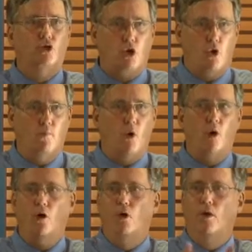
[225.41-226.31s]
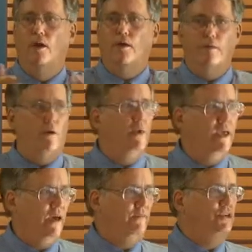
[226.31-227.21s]
turmoil that we
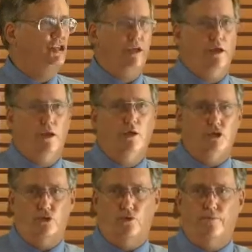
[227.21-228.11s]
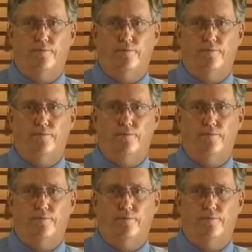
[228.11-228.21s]
have seen ensue?